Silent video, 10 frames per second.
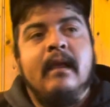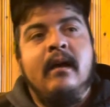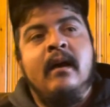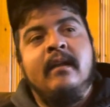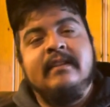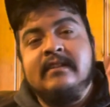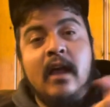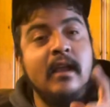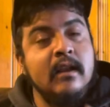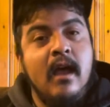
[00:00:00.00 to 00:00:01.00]
The
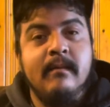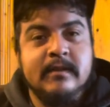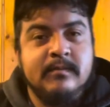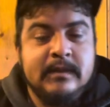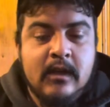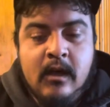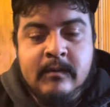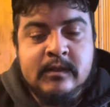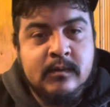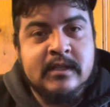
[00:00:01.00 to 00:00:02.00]
Talking Comics with the
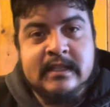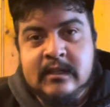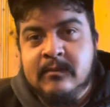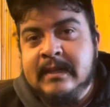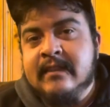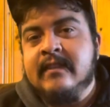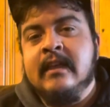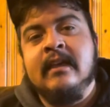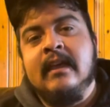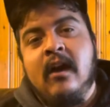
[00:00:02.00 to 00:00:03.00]
Homies will still be a
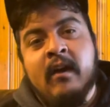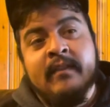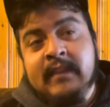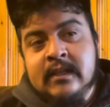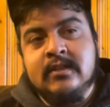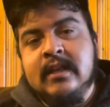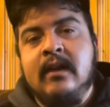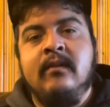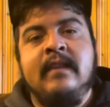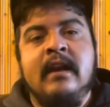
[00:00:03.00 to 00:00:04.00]
thing on this
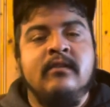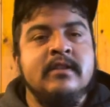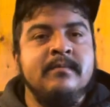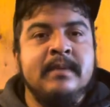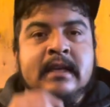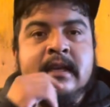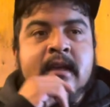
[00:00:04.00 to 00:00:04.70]
channel. That'll just be